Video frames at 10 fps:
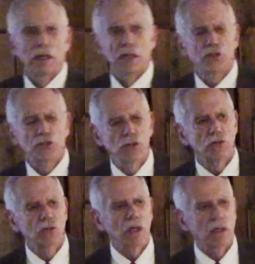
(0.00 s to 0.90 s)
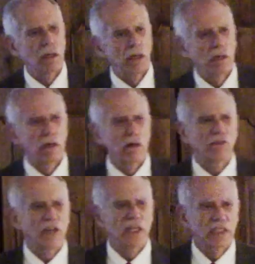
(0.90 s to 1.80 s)
in June
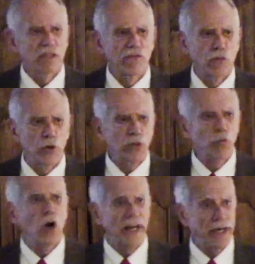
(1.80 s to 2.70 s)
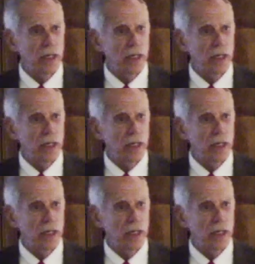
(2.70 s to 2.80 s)
of 1941.